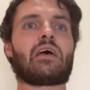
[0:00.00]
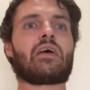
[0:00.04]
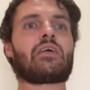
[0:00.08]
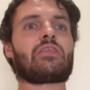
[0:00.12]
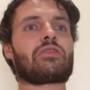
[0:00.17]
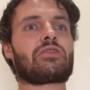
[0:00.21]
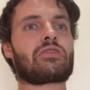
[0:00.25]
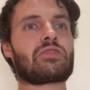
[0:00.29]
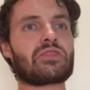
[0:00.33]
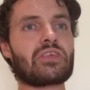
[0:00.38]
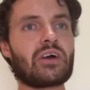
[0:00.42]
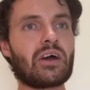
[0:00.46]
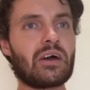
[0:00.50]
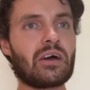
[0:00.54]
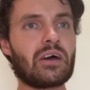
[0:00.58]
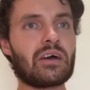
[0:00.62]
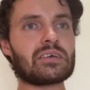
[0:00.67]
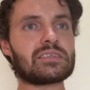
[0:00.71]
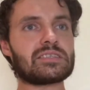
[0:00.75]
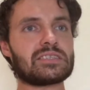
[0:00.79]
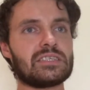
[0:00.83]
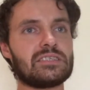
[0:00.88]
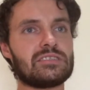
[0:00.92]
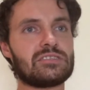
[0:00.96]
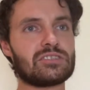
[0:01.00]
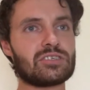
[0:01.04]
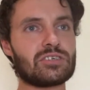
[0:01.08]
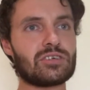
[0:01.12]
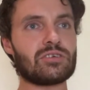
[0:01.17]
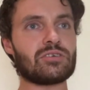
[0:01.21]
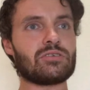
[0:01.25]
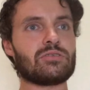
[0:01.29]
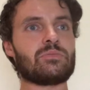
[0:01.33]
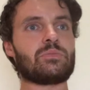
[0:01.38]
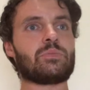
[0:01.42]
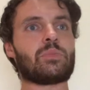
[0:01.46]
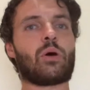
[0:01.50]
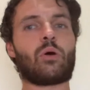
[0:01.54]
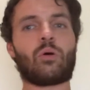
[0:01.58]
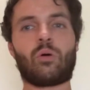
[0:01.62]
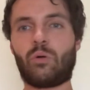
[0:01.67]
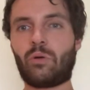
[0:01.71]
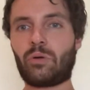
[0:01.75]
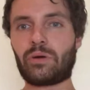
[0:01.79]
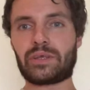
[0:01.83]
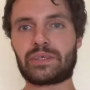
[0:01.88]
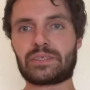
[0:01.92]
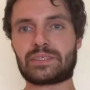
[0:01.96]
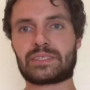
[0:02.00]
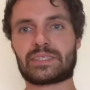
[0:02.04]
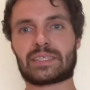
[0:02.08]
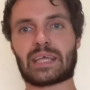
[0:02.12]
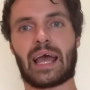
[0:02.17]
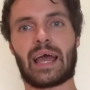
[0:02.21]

32 points,